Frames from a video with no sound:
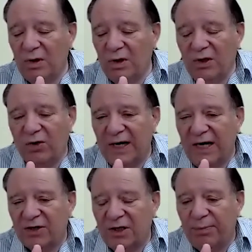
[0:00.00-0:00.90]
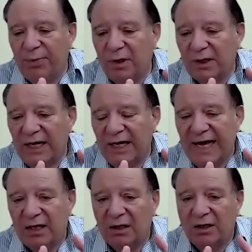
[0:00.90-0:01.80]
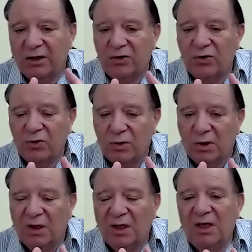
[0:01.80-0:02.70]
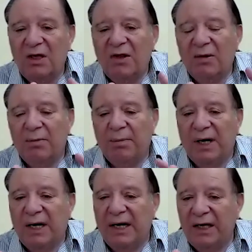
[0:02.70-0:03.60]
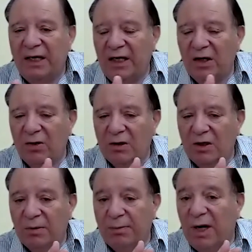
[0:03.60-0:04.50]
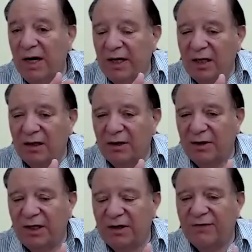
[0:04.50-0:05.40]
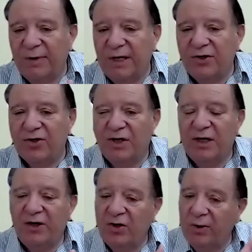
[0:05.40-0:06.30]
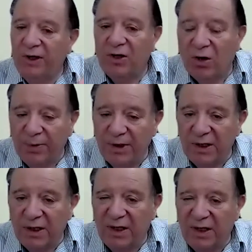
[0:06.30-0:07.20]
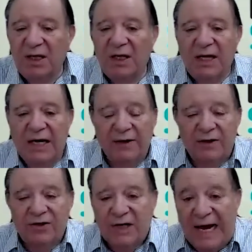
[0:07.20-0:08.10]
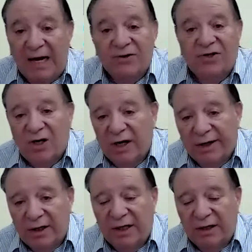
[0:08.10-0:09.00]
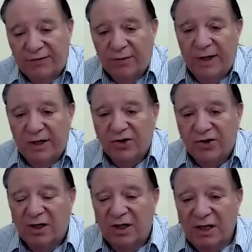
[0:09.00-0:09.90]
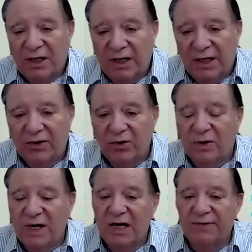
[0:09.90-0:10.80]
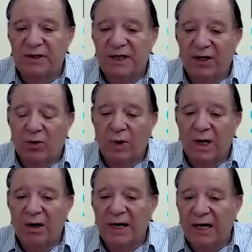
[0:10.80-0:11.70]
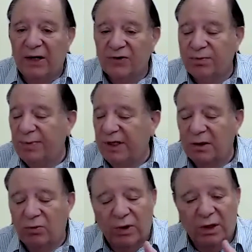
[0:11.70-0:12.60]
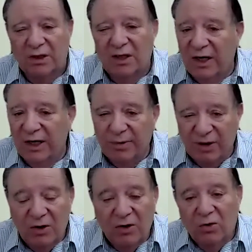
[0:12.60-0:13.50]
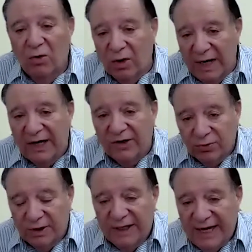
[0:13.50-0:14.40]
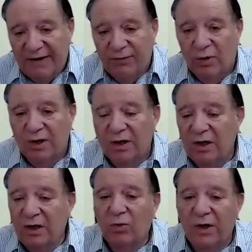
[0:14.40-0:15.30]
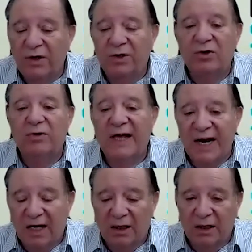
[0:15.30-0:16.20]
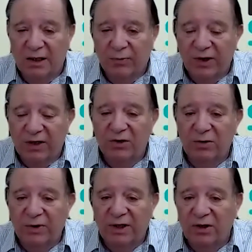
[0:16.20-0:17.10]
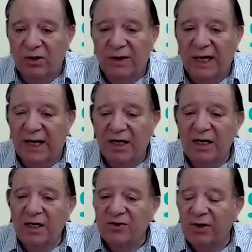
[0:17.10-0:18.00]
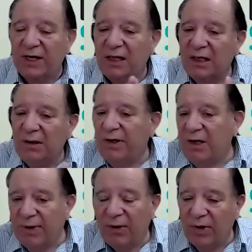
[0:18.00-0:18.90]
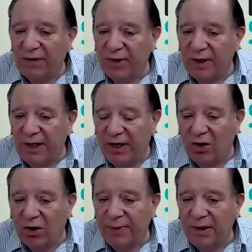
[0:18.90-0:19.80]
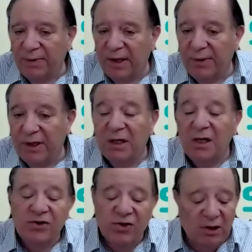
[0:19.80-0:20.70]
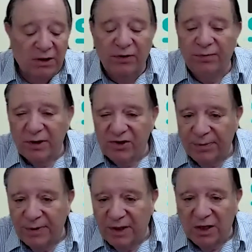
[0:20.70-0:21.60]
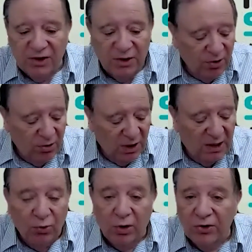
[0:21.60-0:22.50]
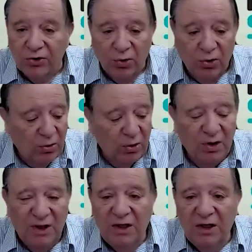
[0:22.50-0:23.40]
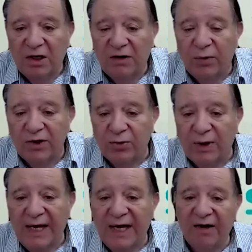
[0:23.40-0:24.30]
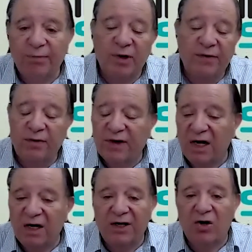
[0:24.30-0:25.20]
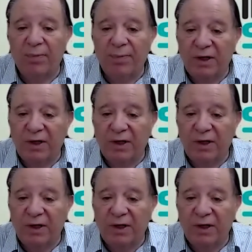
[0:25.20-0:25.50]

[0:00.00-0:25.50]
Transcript: you can actually build that analytic tool by combining the information in your ERP and this outside information into kind of a data warehouse, be it real time or actually have one where you can do that analytic. We can do that. So you're not limited by whatever your ERP might be. Certainly, if you build something custom, you're in a lot more control of what you have. But if you've got an ERP,